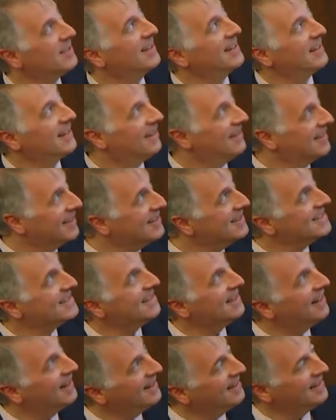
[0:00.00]
like on the
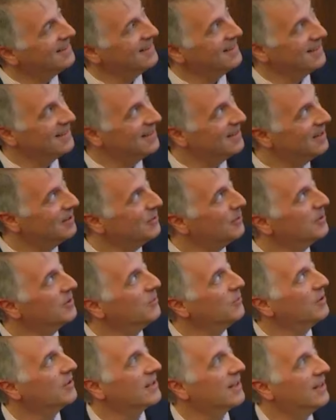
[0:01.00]
inside, and you know, what,
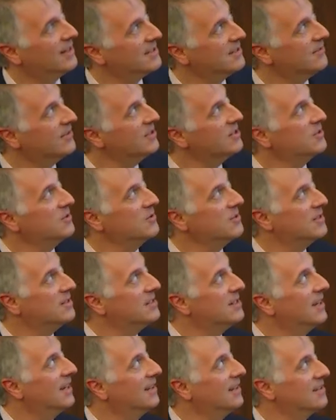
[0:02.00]
what kinds of issues that
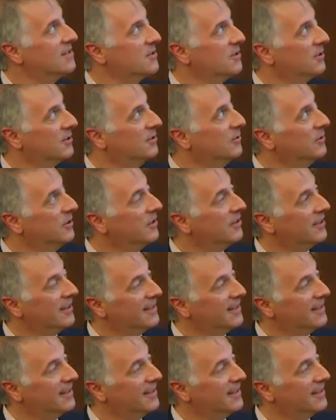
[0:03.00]
she had to struggle with.